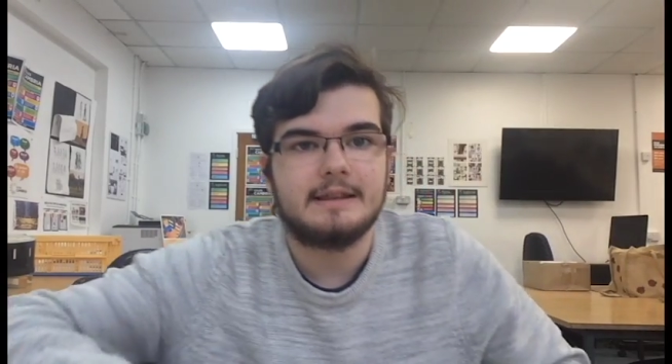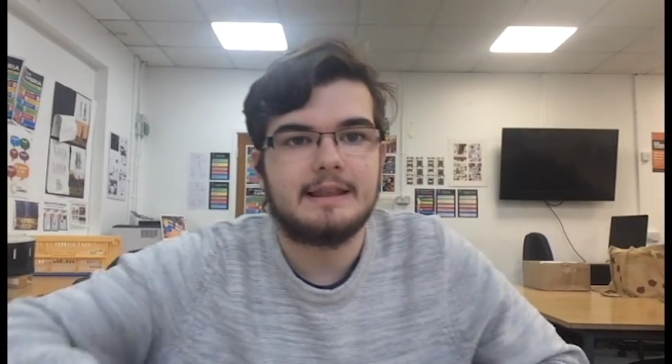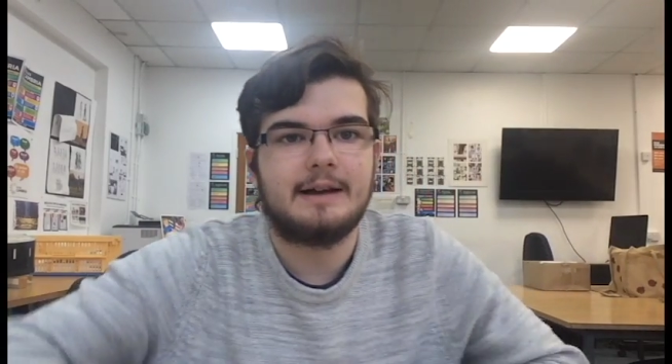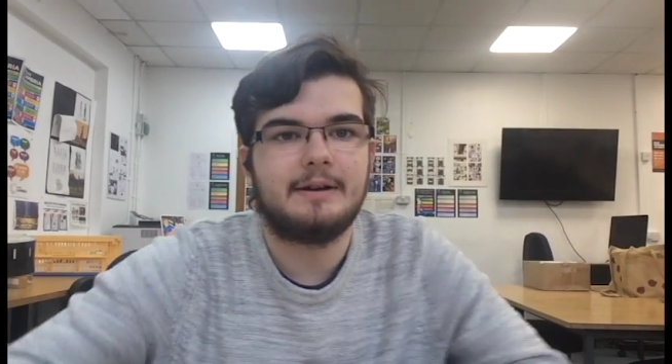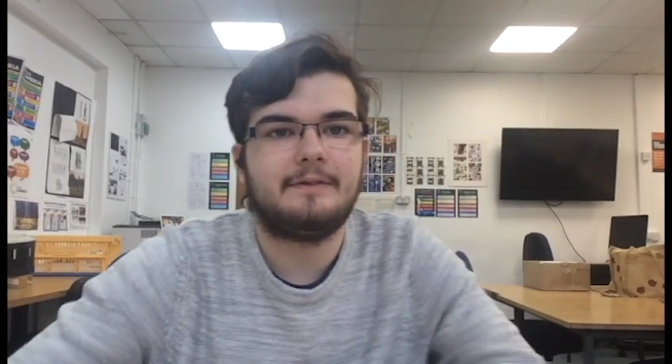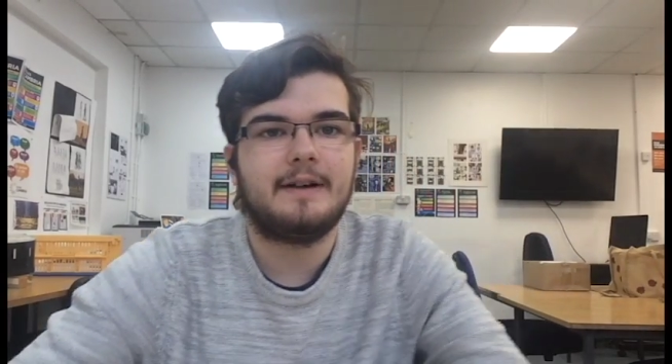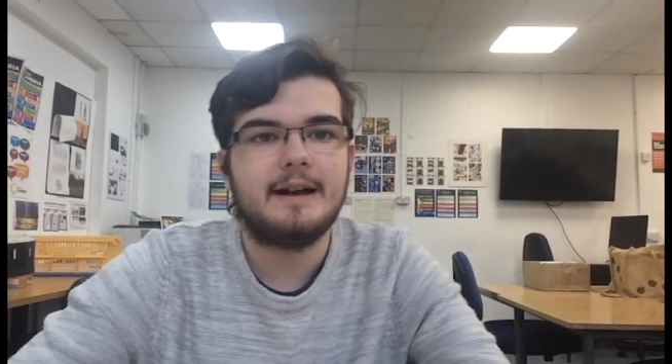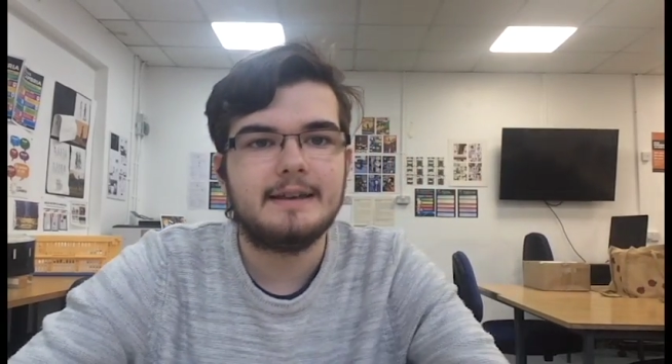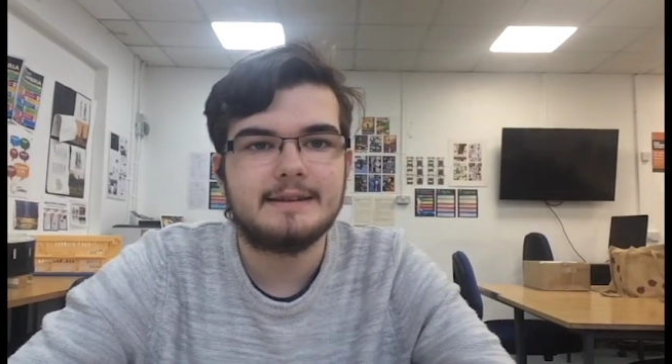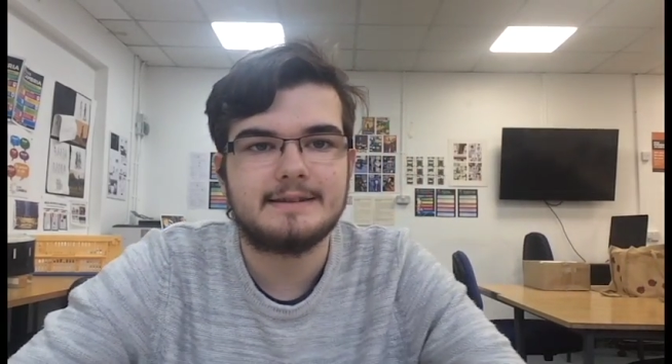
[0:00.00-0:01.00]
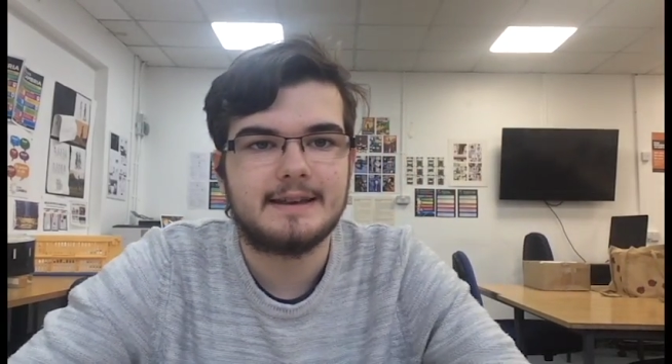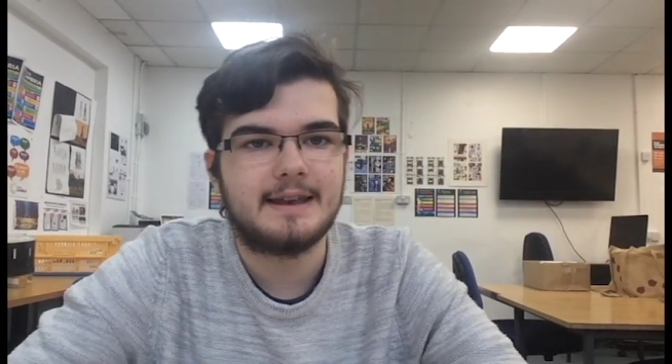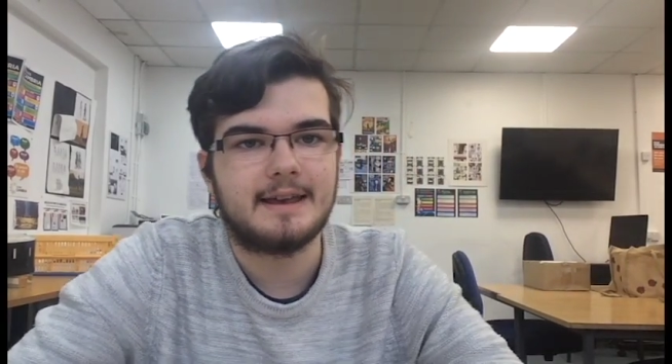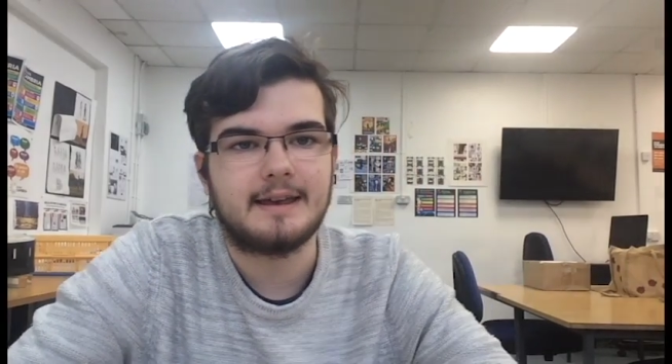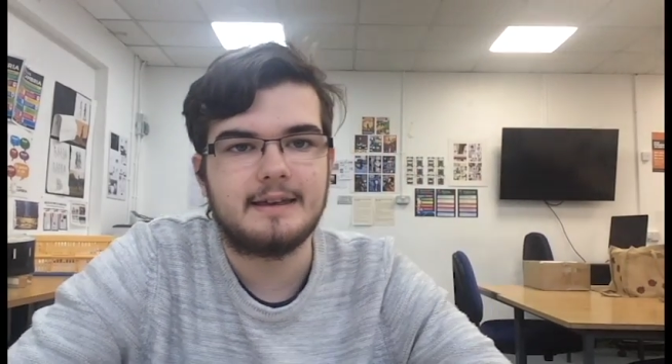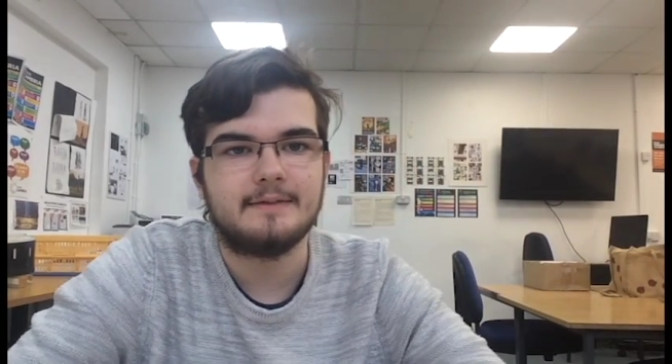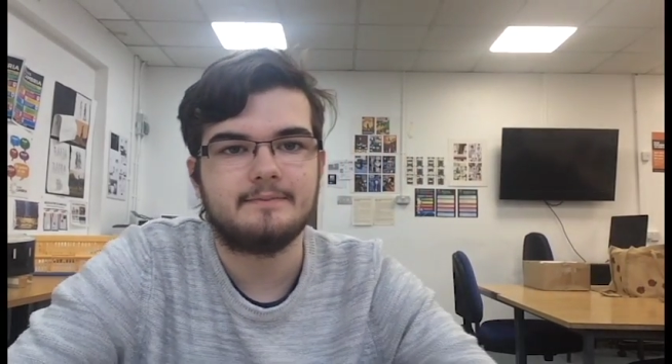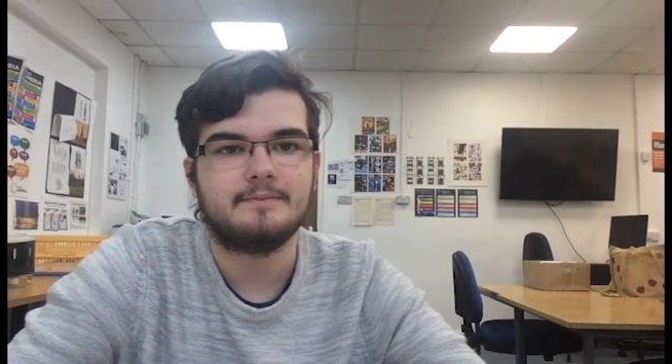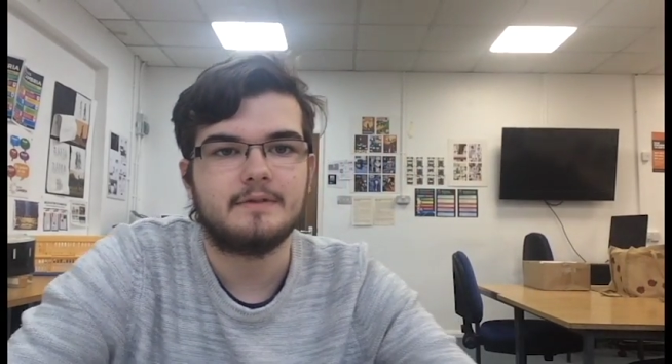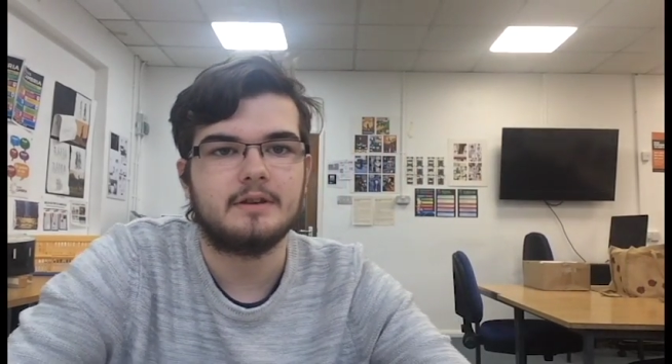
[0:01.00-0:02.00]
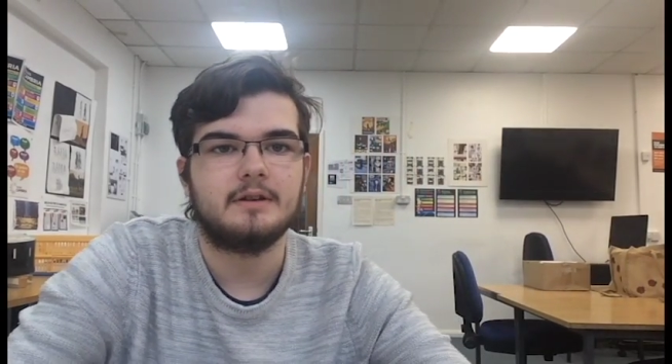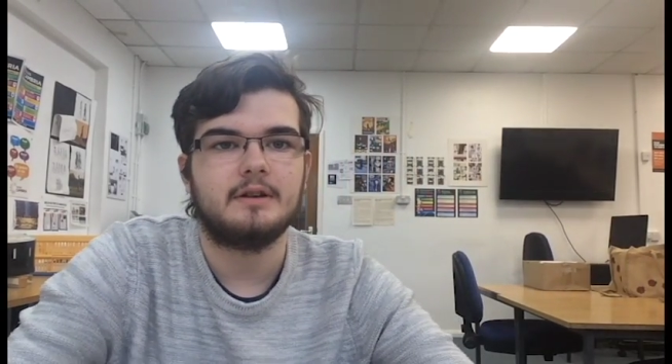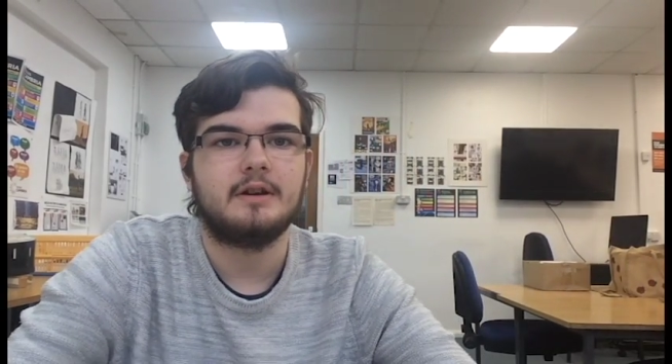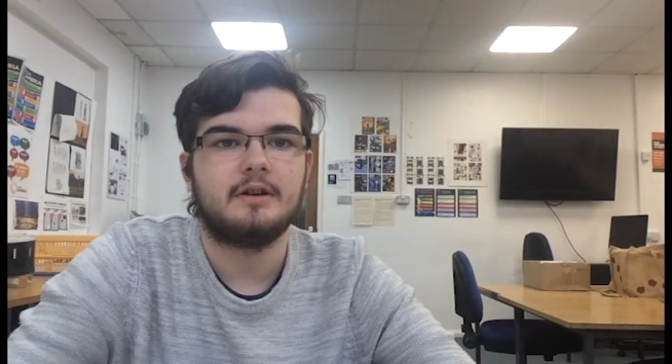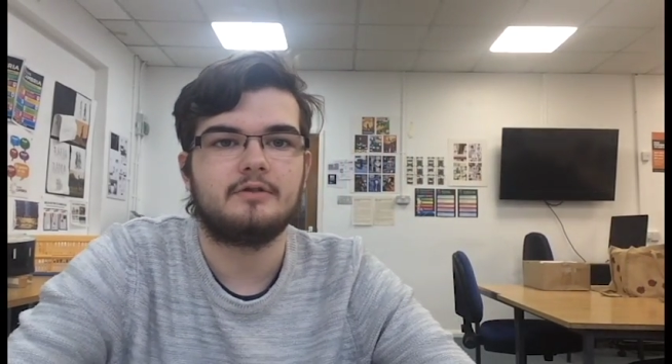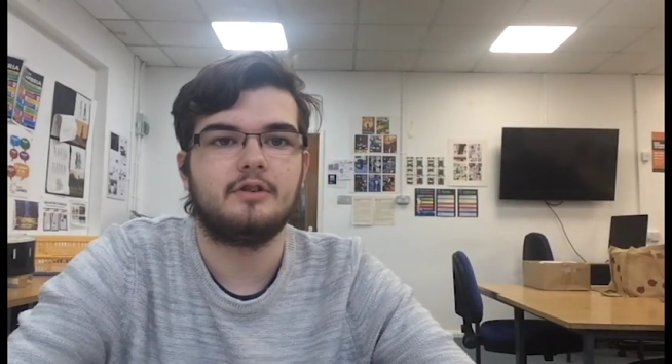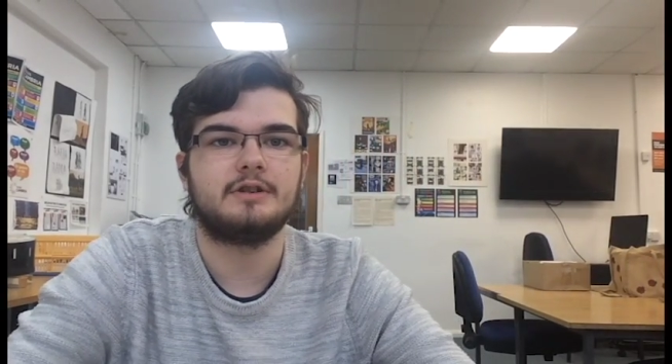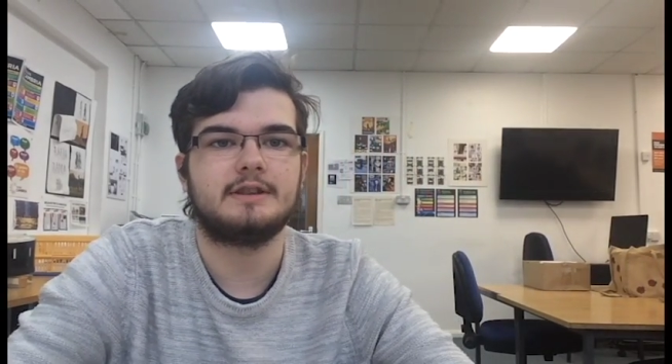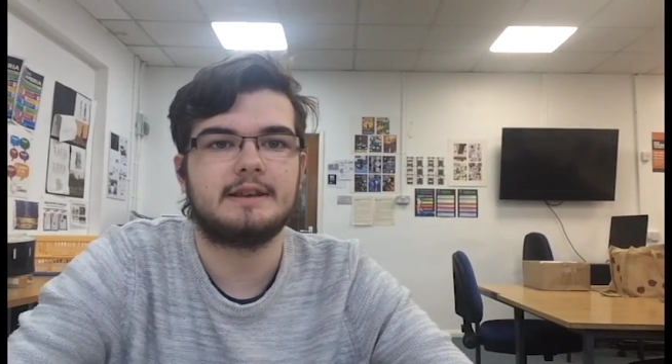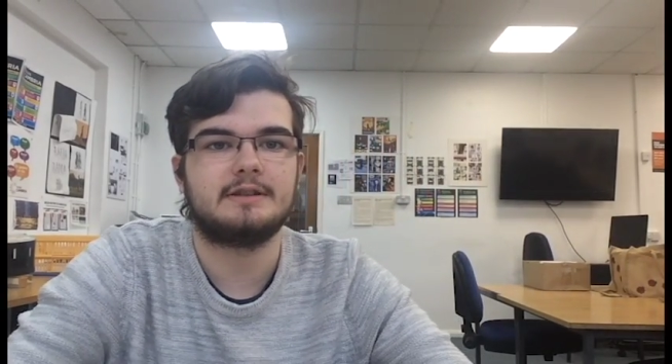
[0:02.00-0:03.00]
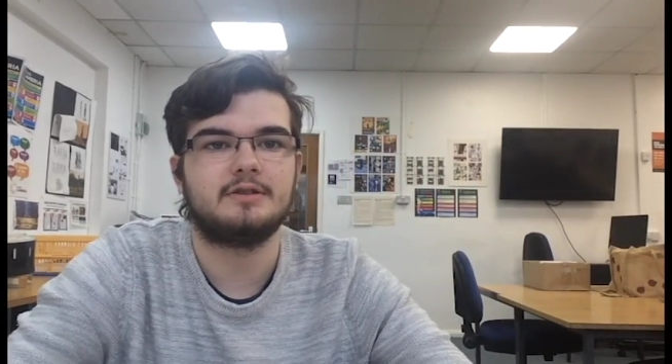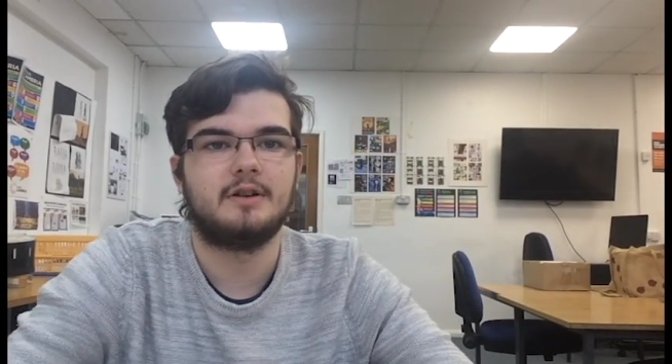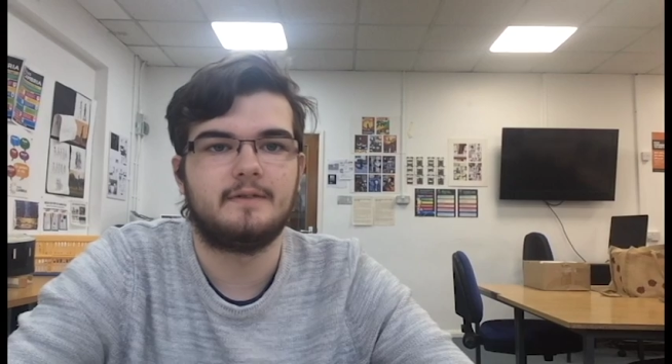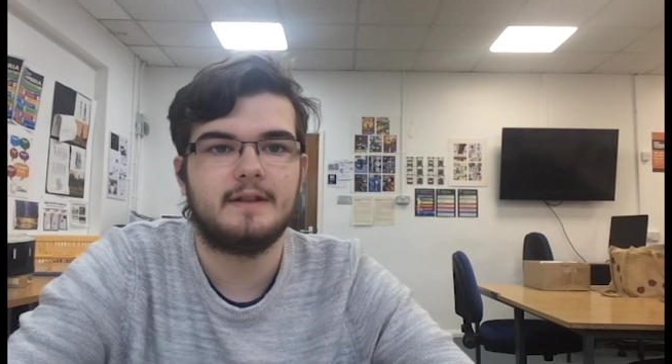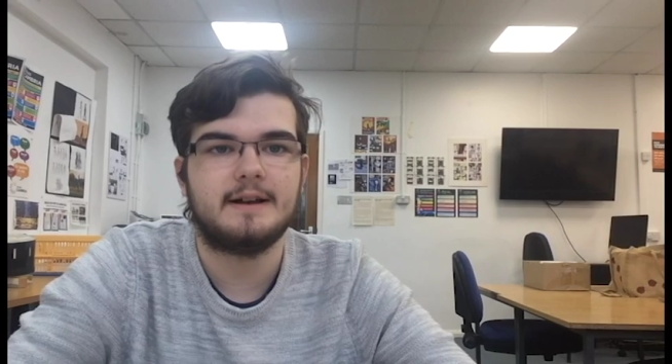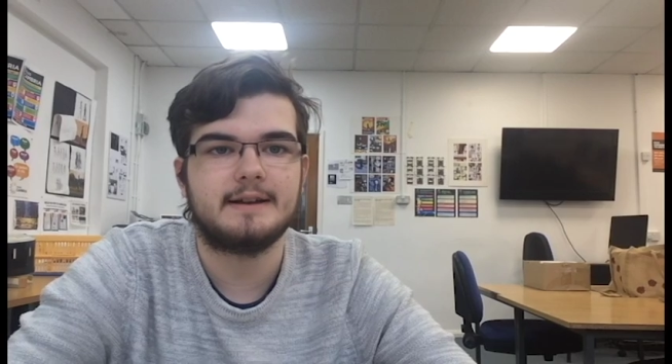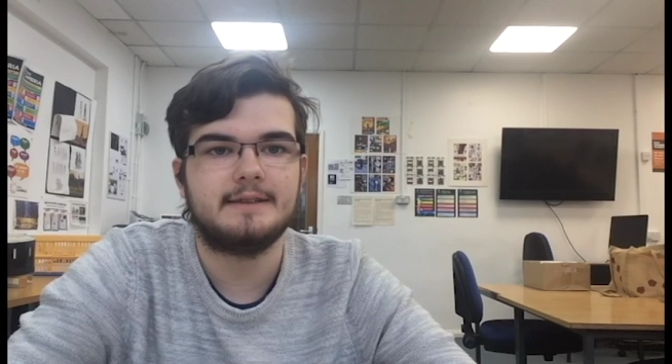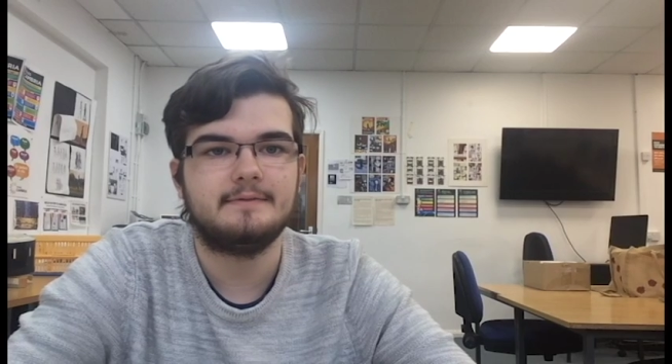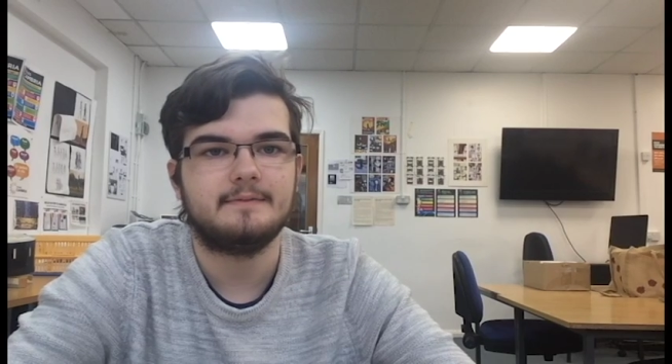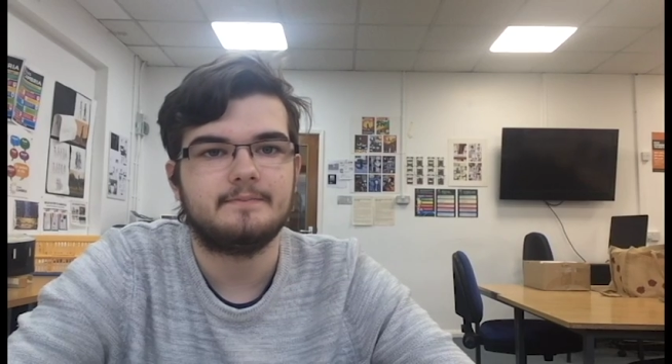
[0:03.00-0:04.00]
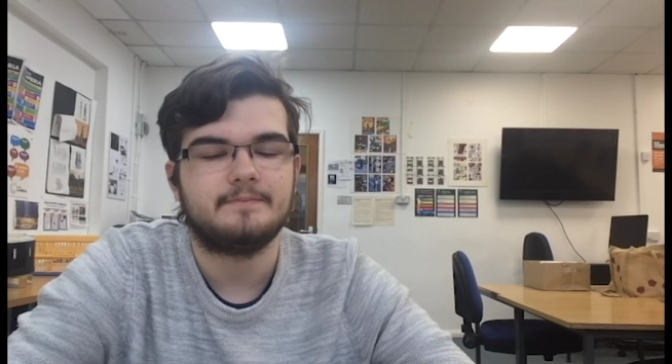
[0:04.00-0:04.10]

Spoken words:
Now, if I sit here across this sort of line,